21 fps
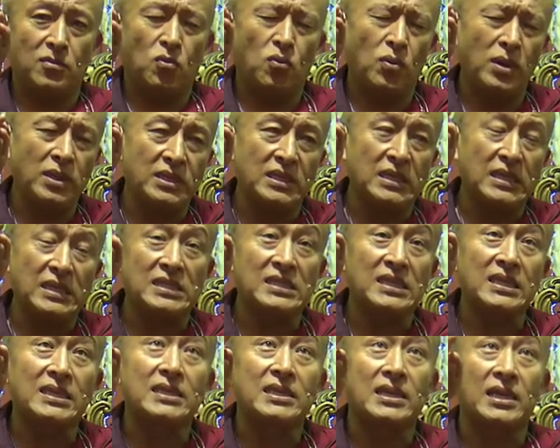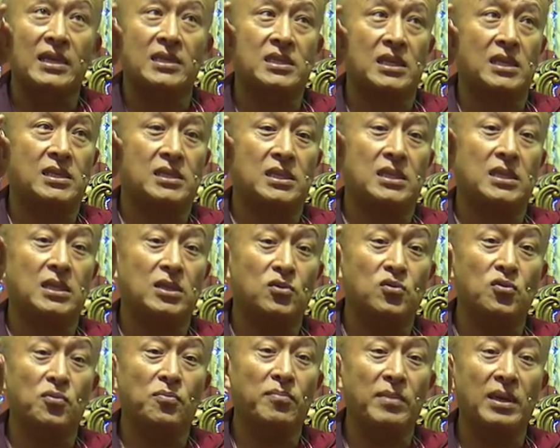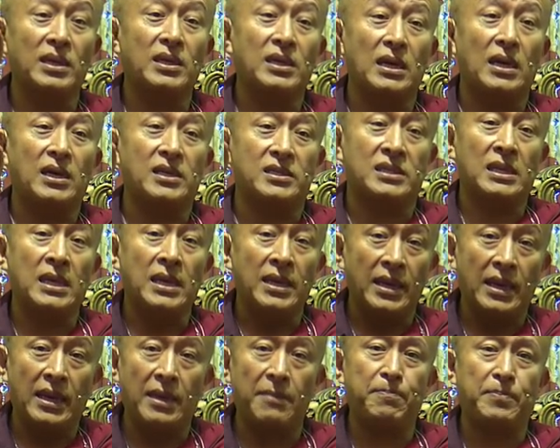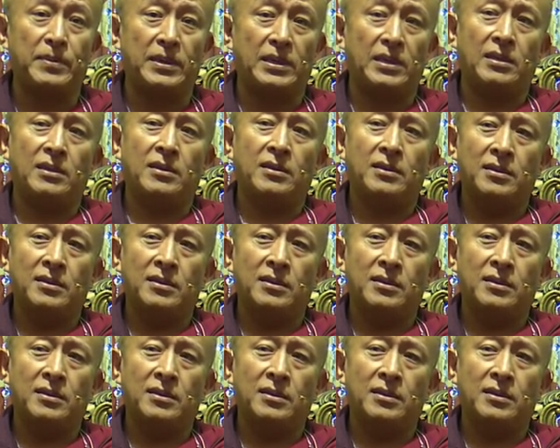What is it necessary to make us happy?